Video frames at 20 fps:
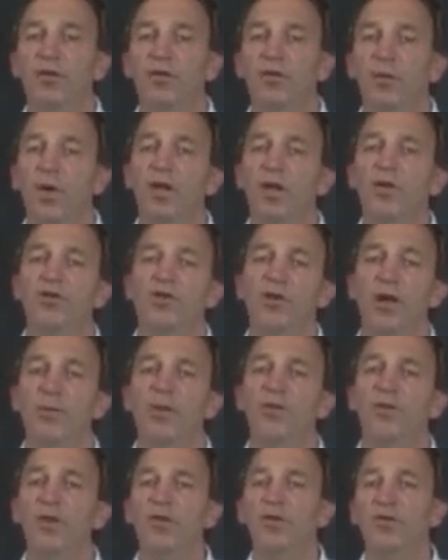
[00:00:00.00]
as well as some
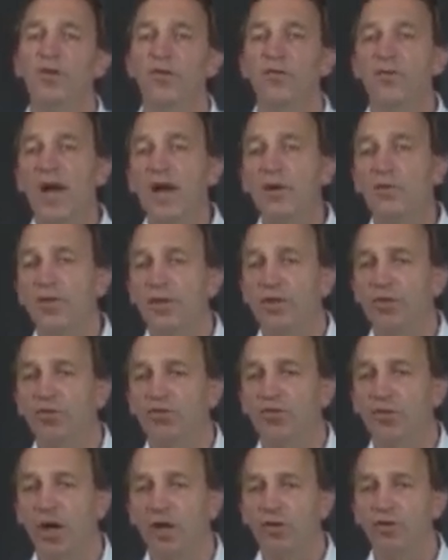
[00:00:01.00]
of the surrounding
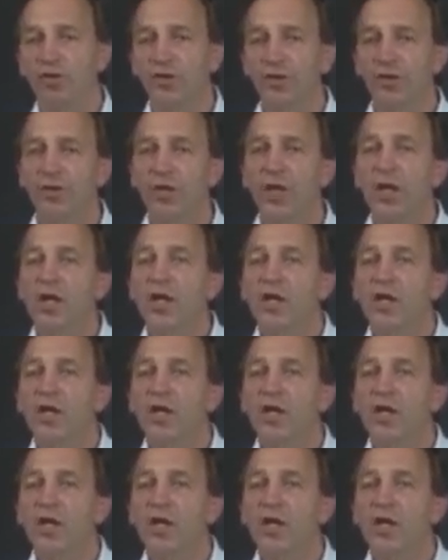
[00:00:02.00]
structures